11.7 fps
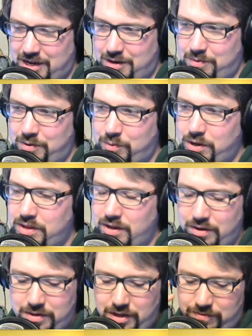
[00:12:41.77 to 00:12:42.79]
Uh, one
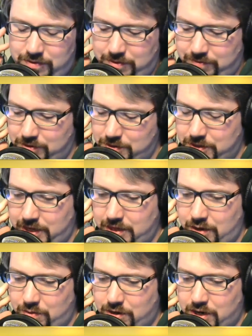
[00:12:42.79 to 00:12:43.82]
other thing from the first
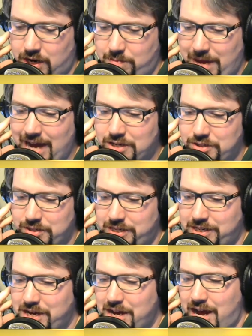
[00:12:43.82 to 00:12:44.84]
night, there were um,
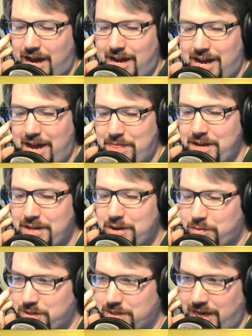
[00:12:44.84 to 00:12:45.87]
actually, uh, I think
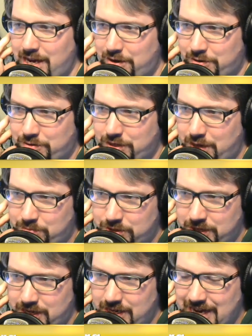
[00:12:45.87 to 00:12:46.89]
there was an eight-year-old that
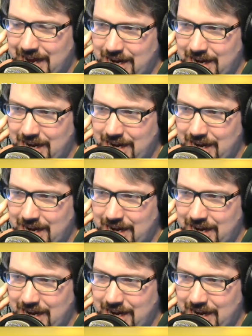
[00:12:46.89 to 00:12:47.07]
presented.